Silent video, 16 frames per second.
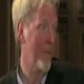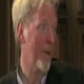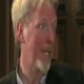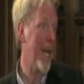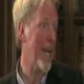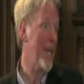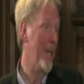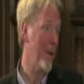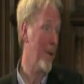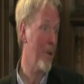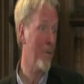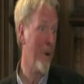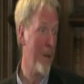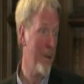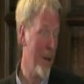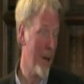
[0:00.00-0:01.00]
to pretend you can
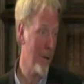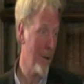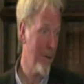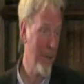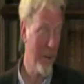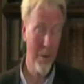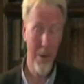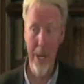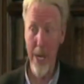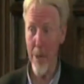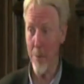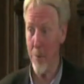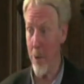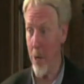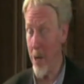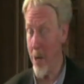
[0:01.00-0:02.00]
run the whole of the UK
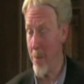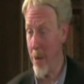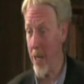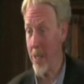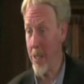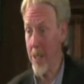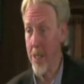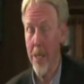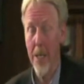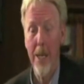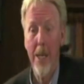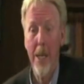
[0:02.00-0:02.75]
on biomass,